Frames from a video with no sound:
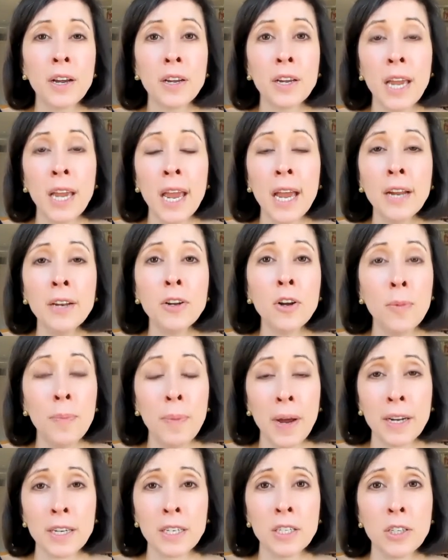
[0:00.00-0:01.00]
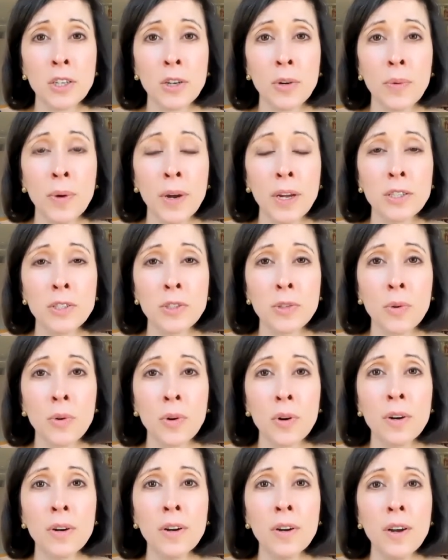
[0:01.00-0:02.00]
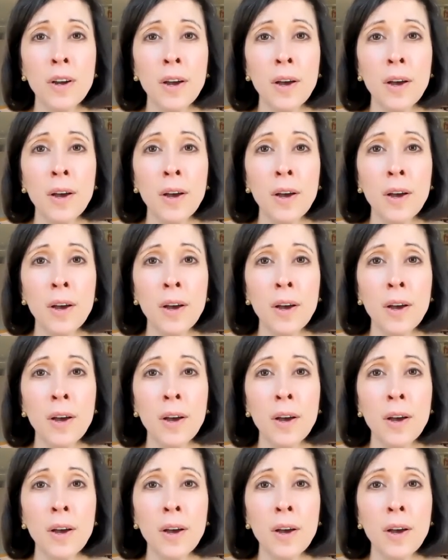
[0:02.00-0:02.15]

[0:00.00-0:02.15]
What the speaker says: can go back to the grantor,